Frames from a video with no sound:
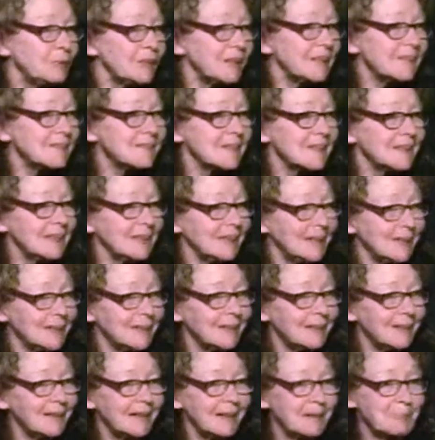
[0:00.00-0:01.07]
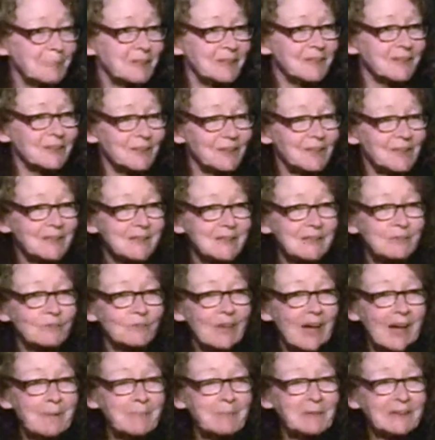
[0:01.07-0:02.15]
brings an income into this
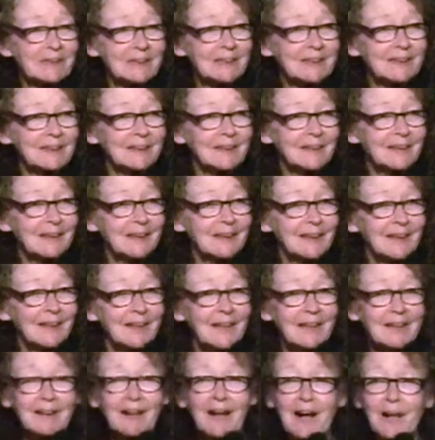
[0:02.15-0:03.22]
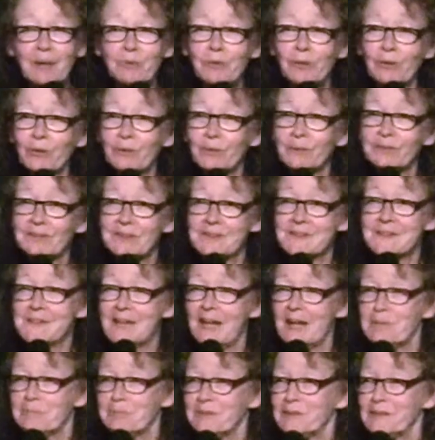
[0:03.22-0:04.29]
family? And how old is
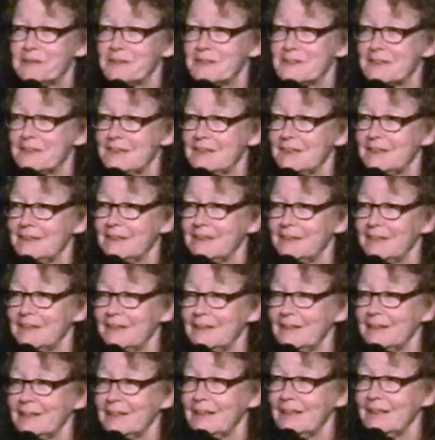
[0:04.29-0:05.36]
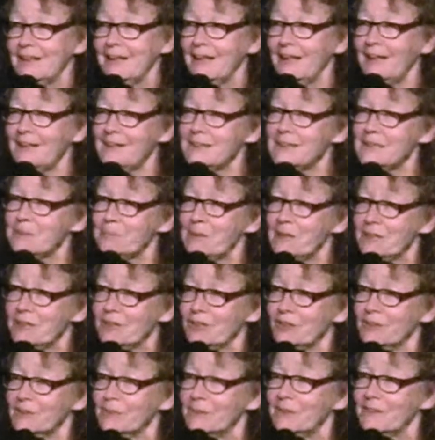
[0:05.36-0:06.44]
that person? And
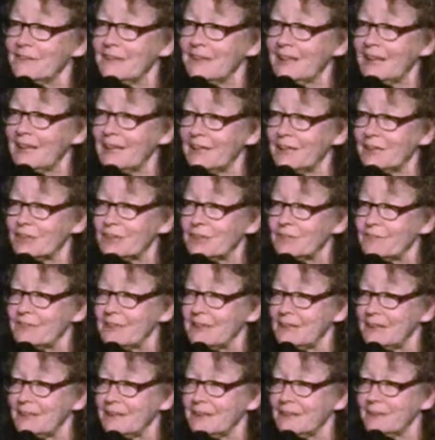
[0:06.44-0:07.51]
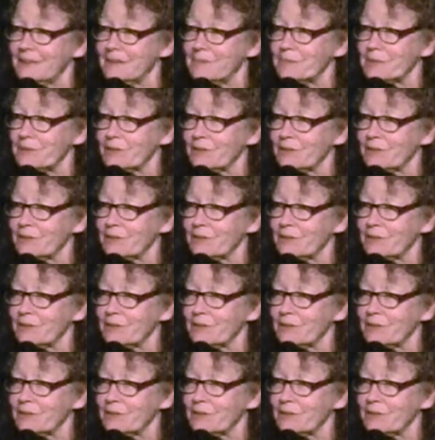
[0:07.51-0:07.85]
especially when the age of the income